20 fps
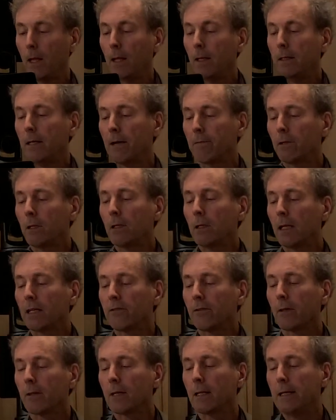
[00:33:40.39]
nevertheless,
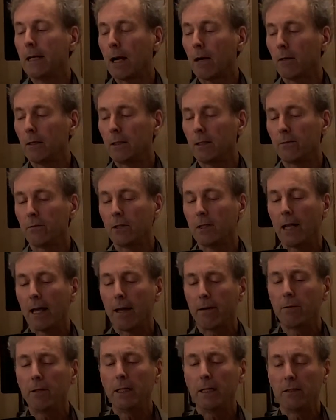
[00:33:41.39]
the narratives in
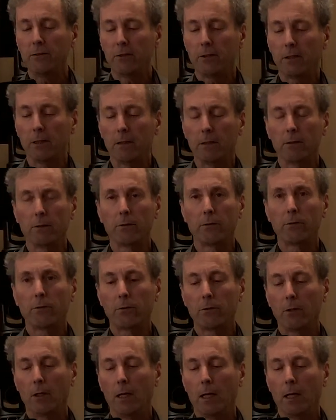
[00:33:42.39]
every instance